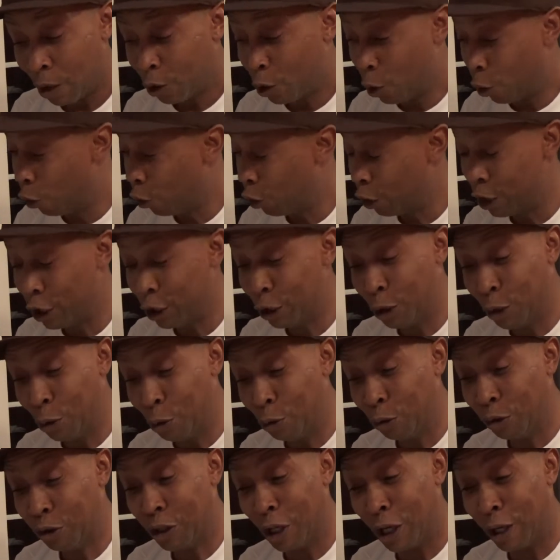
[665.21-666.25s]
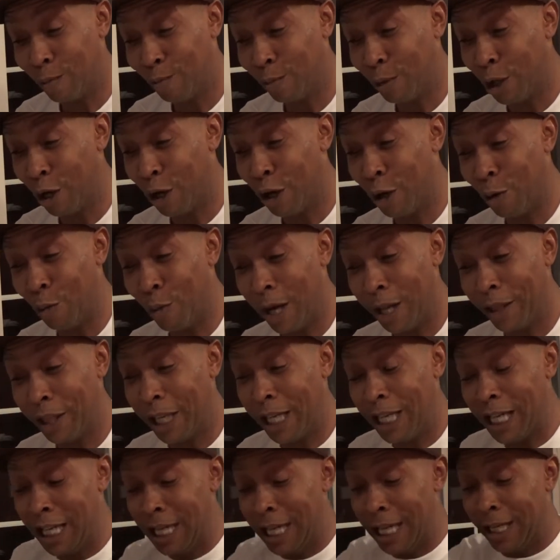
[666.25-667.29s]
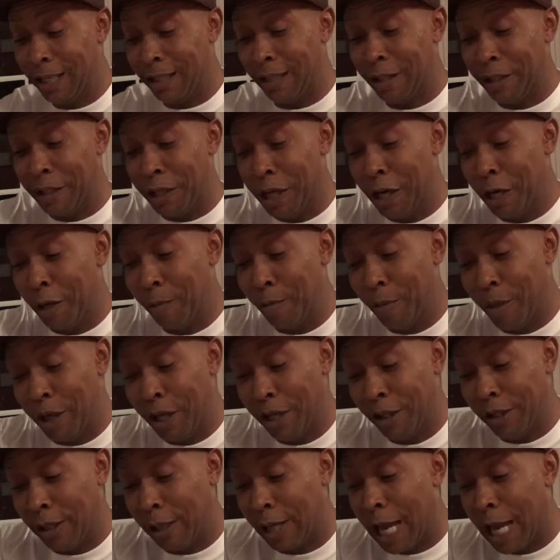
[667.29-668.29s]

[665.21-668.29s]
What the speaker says: going to do something good, whether he hit the numbers,